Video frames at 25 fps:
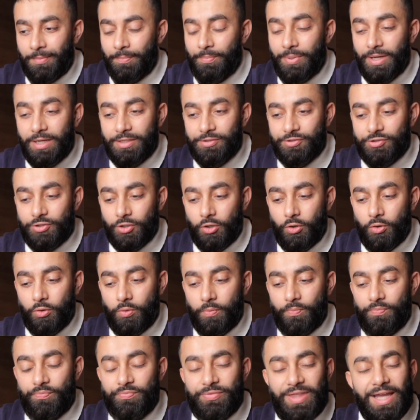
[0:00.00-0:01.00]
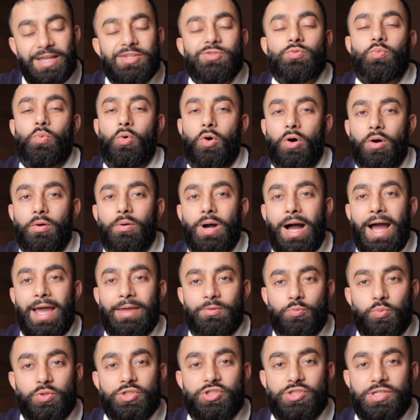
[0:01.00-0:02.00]
But so that's what
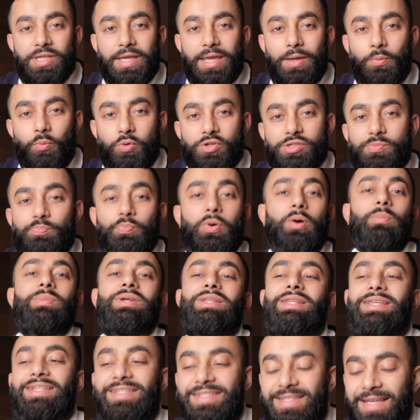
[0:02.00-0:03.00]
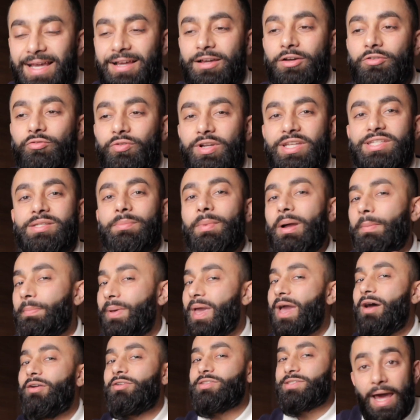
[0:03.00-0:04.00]
I would say was probably the second reason, my
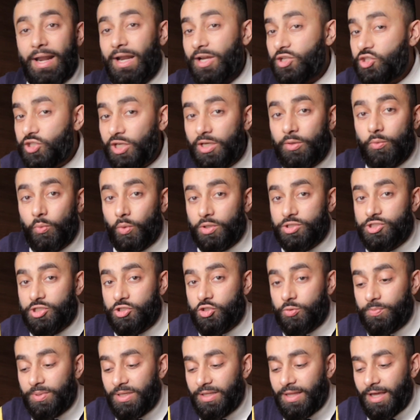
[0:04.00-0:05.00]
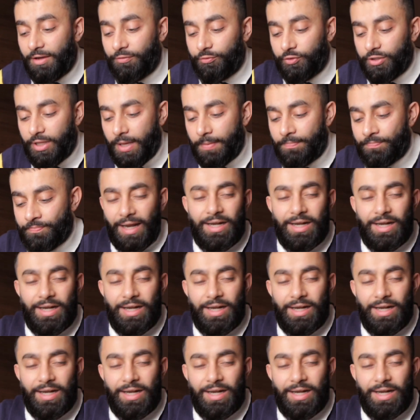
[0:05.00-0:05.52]
parents, and I genuinely wanted to be there for them.